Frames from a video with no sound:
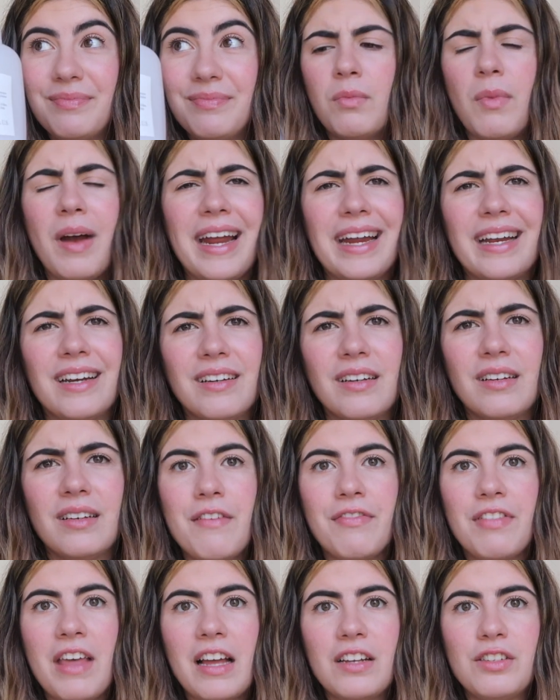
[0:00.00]
Wait,
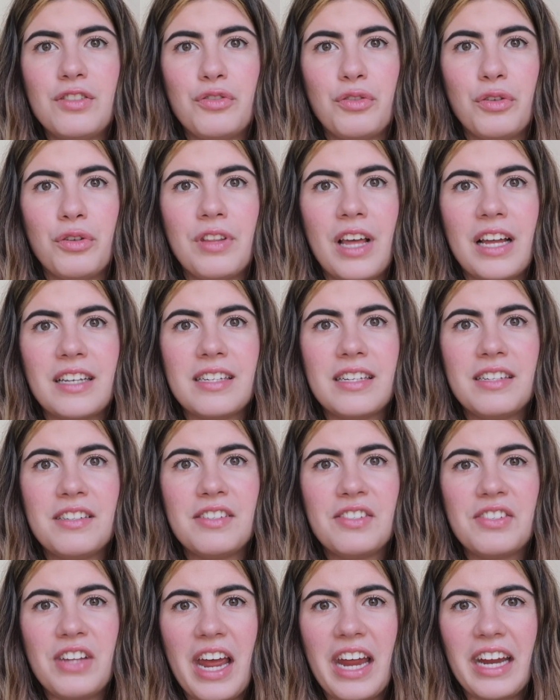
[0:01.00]
if that's true, that's
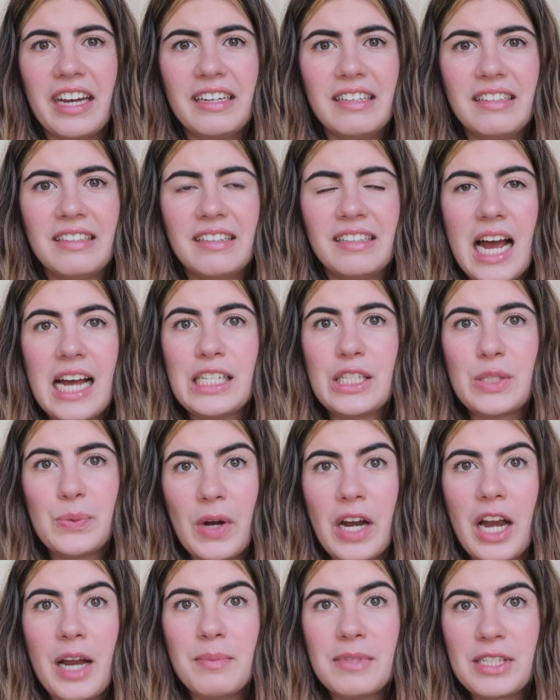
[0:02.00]
insane. I
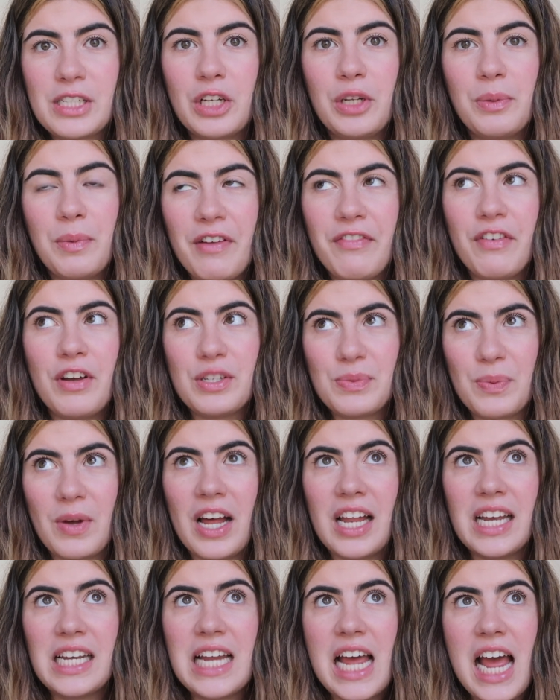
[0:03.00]
swear I'm still on my first
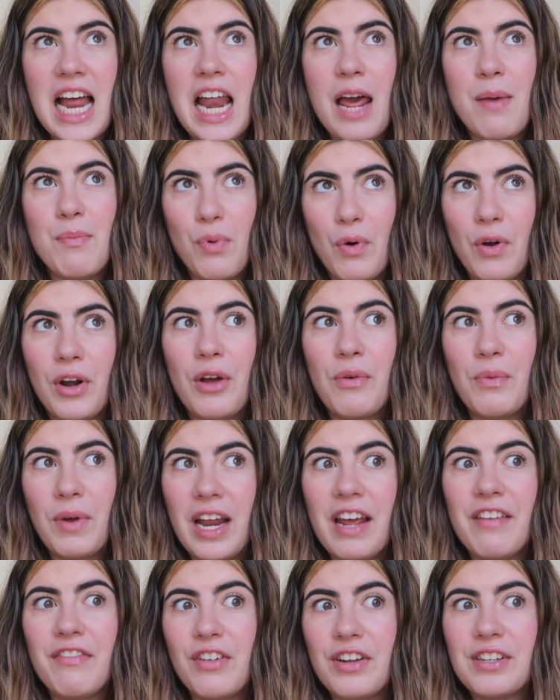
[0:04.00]
one, and I bought it when
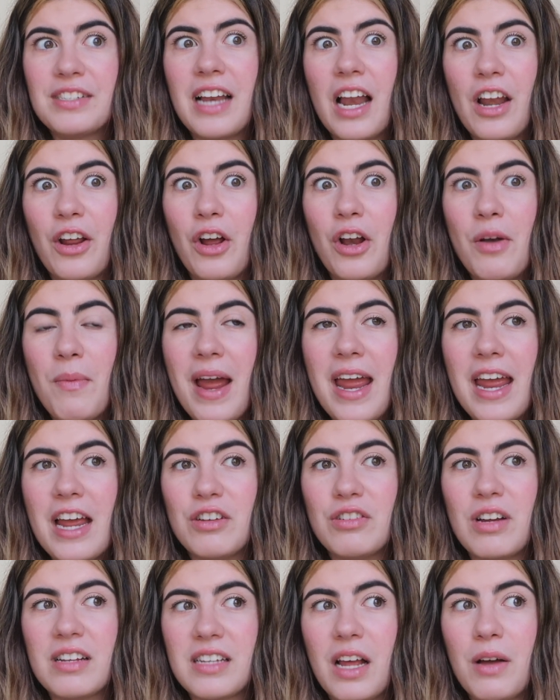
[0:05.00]
I first started going to my
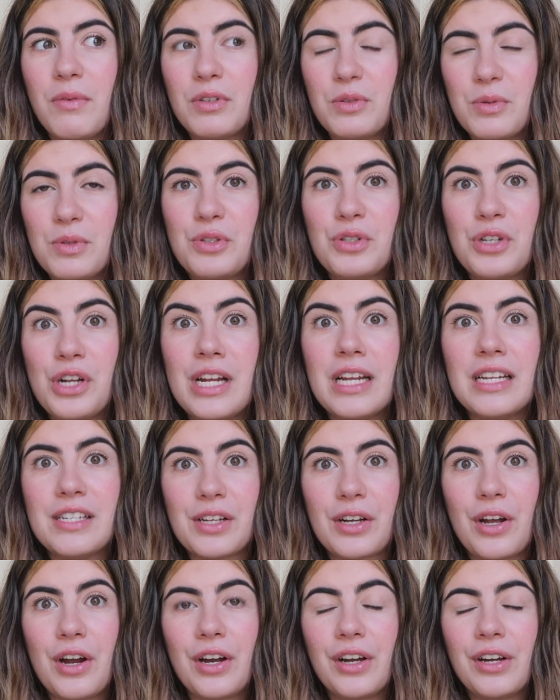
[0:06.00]
hairdresser, which was 2 years
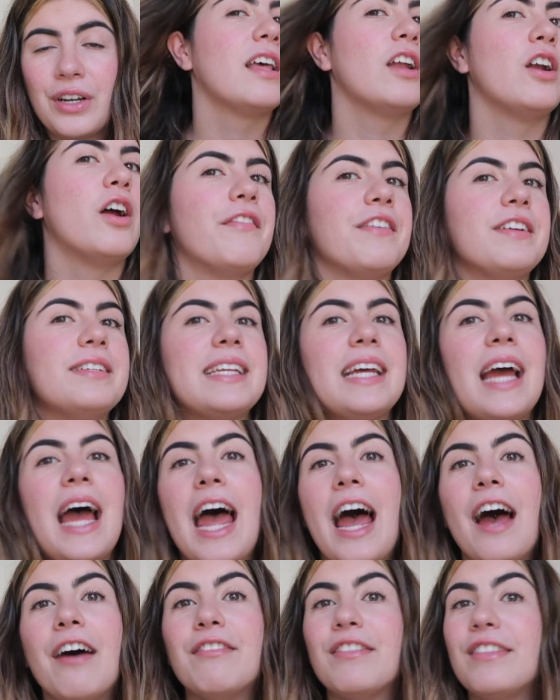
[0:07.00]
ago. And obviously I
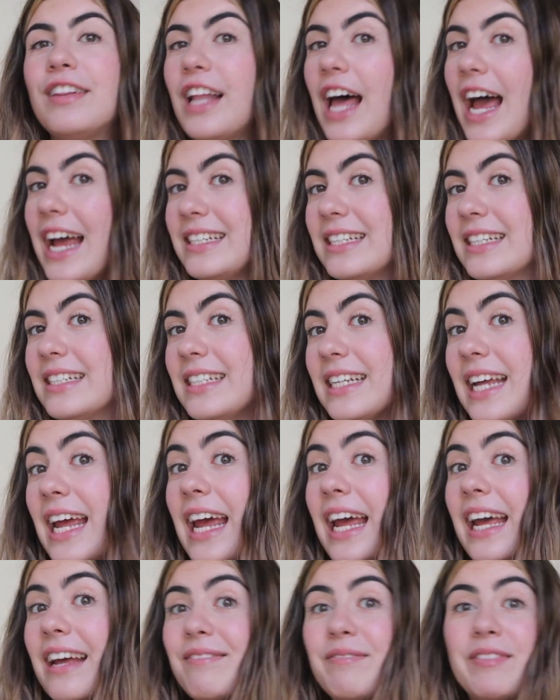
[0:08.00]
have lightened
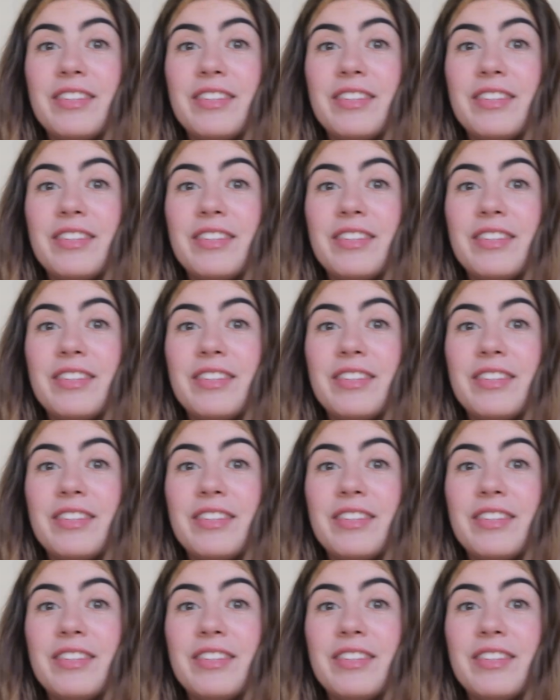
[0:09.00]
hair.